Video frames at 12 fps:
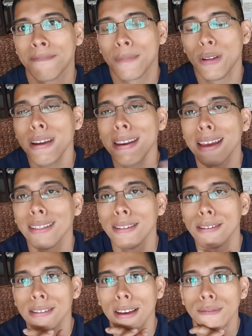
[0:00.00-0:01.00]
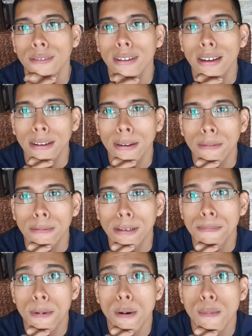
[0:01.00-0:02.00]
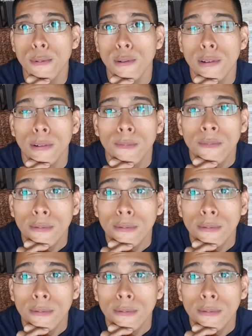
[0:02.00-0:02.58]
looking at this, I feel like, you know, Deep Purple